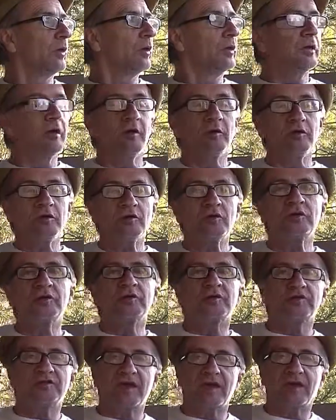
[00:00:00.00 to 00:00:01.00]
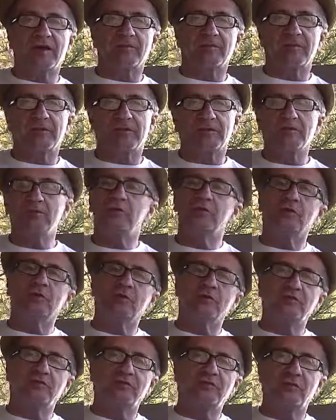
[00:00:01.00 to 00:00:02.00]
now you can attack me, you can
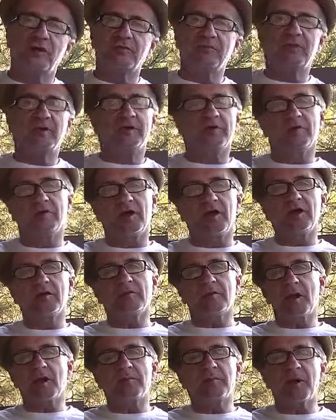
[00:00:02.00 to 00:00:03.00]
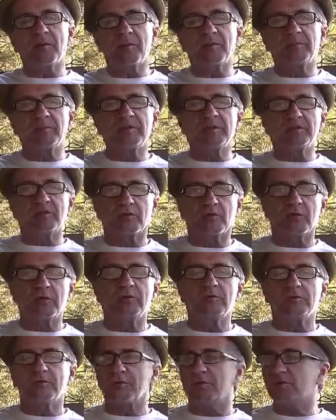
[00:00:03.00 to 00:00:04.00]
crucify me, you know, and I'll, I'll probably agree
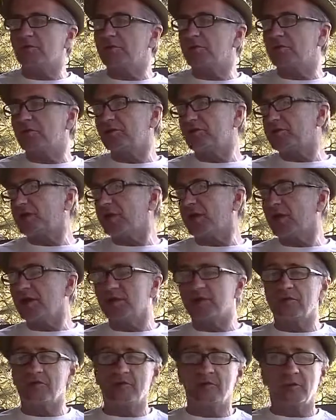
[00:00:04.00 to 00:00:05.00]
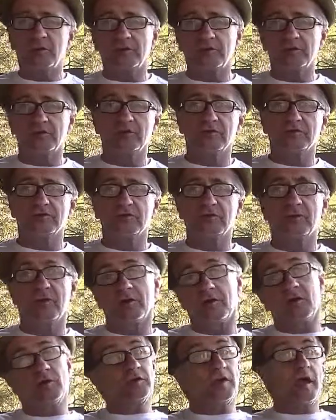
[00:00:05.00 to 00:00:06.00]
with you. You know, you say, hey, you know what, Michael, you're a sinner. I'll
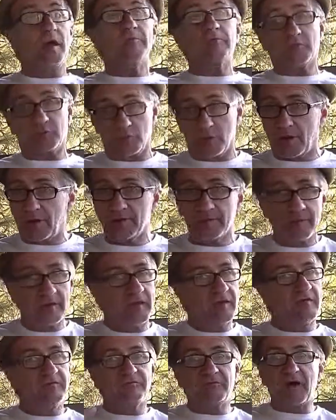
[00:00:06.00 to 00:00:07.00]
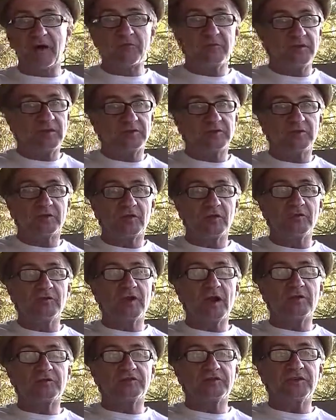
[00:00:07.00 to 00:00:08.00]
go, yeah, yeah, five minutes alone,
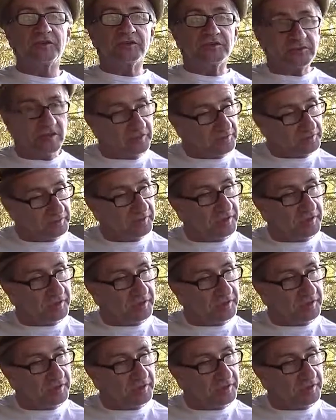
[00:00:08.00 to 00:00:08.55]
I'll sin.